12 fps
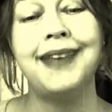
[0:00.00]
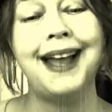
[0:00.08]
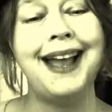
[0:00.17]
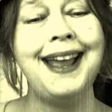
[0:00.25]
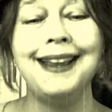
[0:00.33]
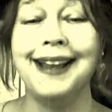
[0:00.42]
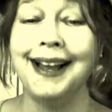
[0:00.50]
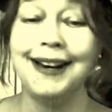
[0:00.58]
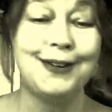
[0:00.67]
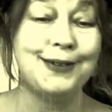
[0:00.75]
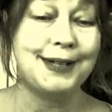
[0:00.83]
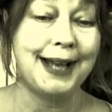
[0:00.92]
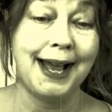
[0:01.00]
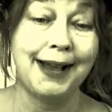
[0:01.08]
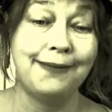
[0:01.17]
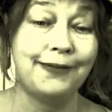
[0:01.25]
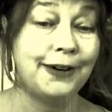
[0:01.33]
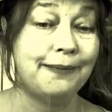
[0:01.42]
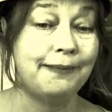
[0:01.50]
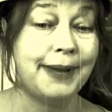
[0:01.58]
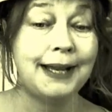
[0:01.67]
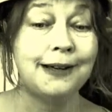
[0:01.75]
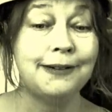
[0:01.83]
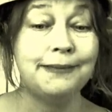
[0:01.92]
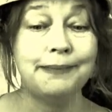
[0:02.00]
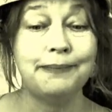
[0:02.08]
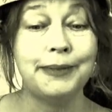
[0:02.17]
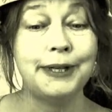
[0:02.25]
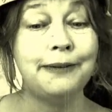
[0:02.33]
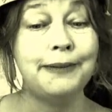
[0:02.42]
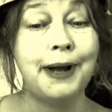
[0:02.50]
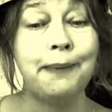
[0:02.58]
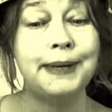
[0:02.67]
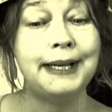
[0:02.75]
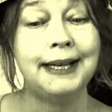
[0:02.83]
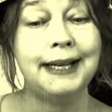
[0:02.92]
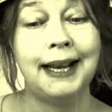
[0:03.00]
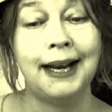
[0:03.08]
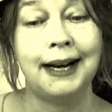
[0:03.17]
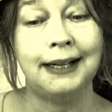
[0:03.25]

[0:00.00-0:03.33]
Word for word: I ain't got no time for to make 'em and put 'em up in there.